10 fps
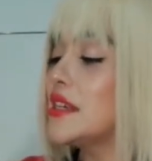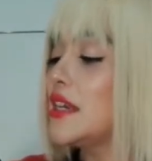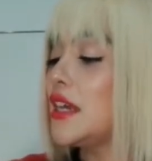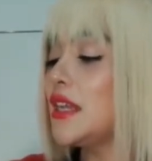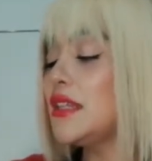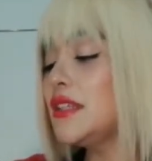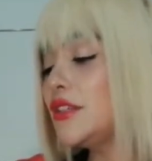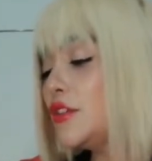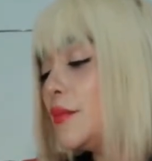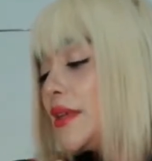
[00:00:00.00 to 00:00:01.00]
a
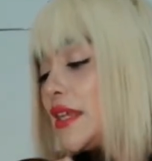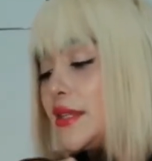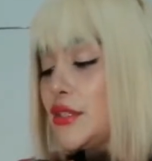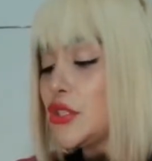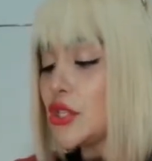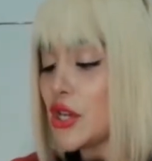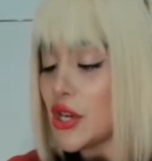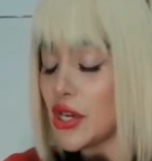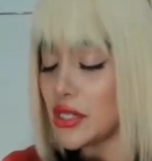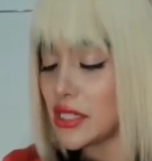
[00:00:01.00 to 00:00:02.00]
little bit
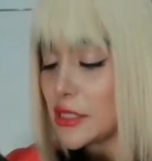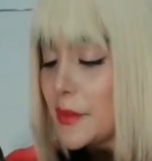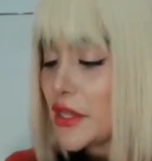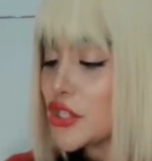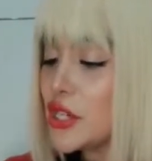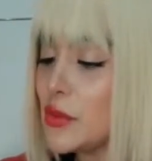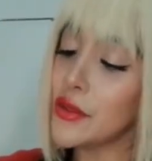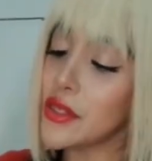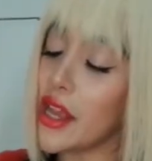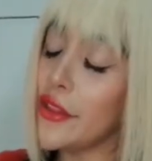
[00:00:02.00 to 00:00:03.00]
concerned, especially
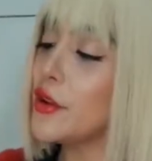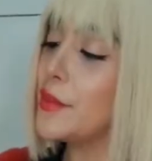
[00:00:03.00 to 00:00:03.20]
with other